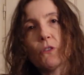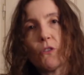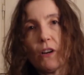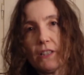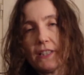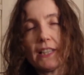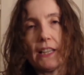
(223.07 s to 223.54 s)

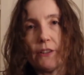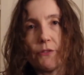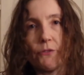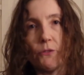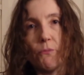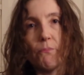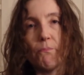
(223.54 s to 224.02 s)
crossing
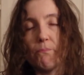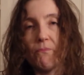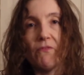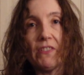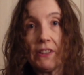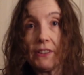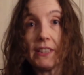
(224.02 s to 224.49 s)
through
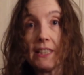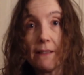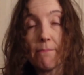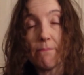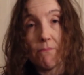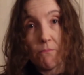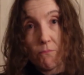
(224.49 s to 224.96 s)
very
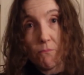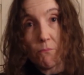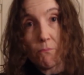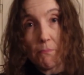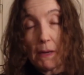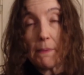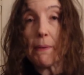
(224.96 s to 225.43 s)
deep
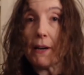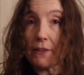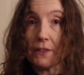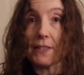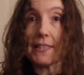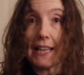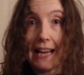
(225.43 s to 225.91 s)
mud
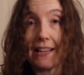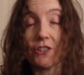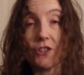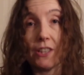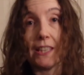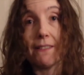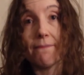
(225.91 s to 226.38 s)
puddles,
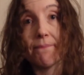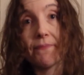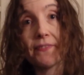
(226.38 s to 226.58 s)
actually.